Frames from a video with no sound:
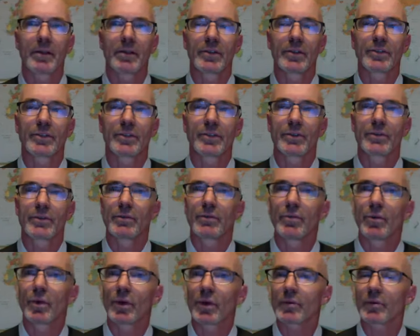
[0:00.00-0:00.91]
to
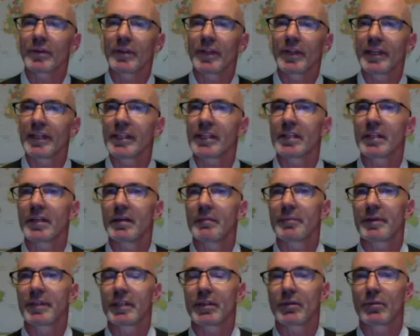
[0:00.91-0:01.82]
work with any
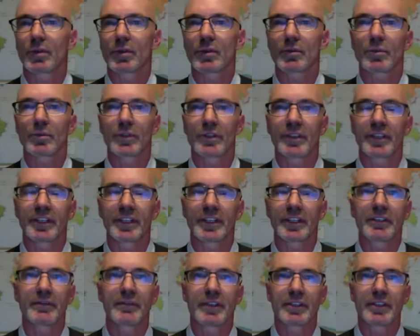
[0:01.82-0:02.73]
company or work with an
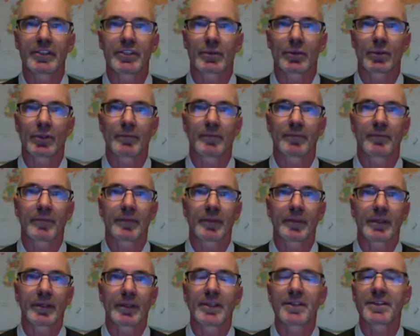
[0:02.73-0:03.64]
individual
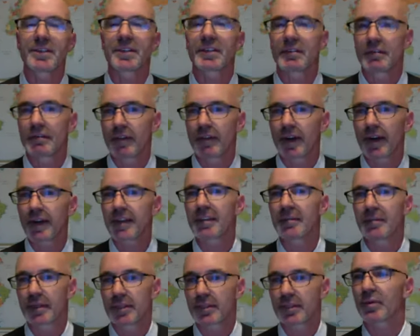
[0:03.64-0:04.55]
is to invite
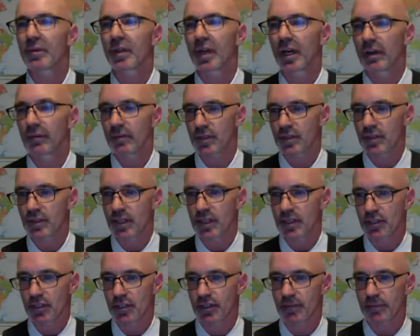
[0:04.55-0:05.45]
them into a
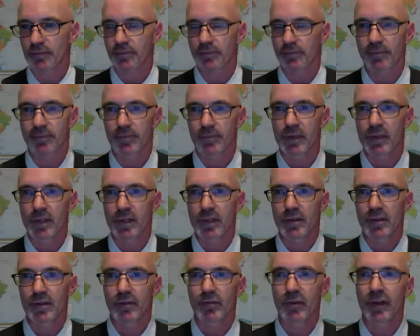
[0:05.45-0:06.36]
conversation.
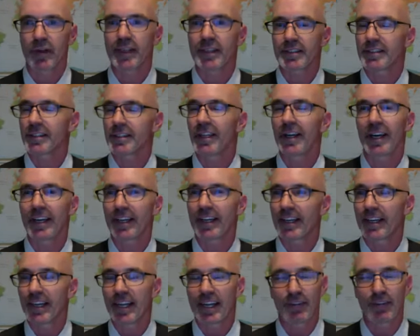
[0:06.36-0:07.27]
The greatest line
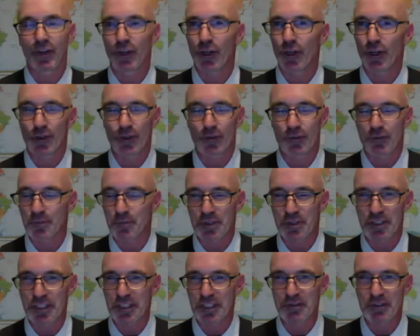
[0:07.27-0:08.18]
I ever heard from
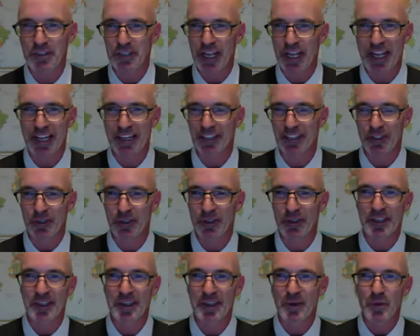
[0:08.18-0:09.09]
Steve Chandler
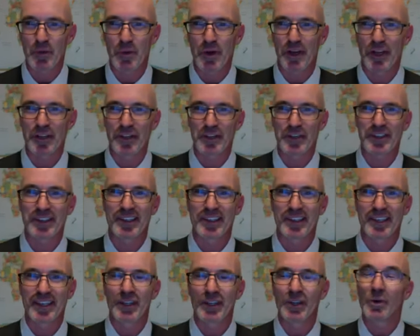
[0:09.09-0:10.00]
was,
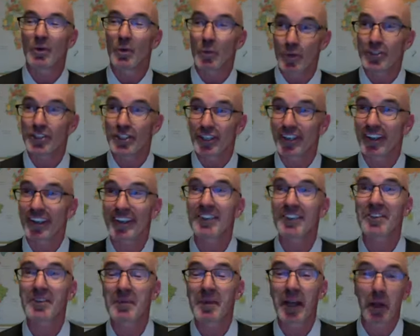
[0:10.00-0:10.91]
would you like
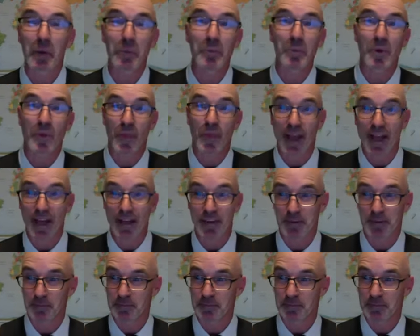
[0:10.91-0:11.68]
some help with that?